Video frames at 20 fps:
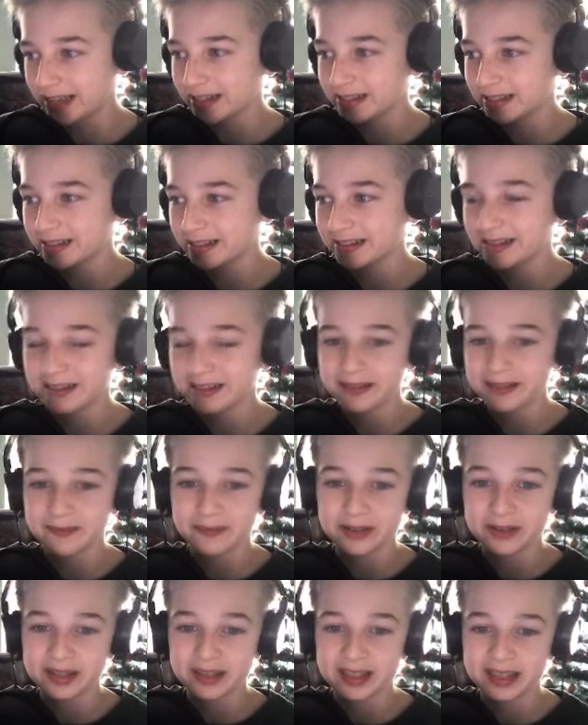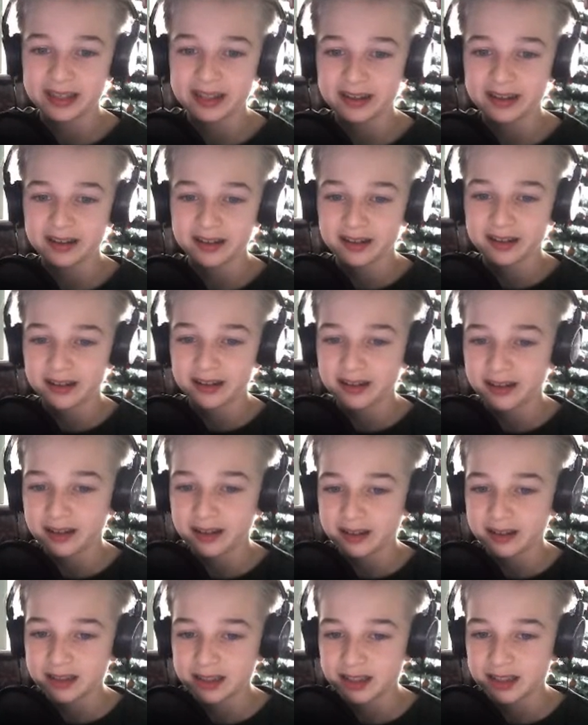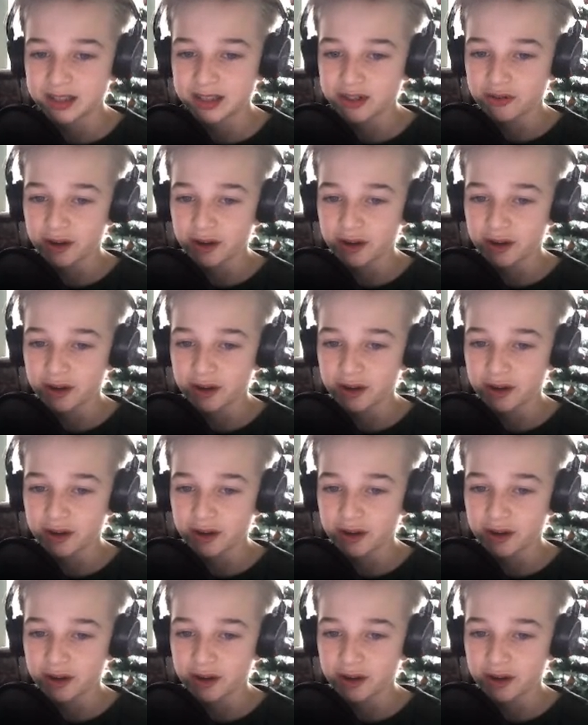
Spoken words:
Then like the rest of their videos would just get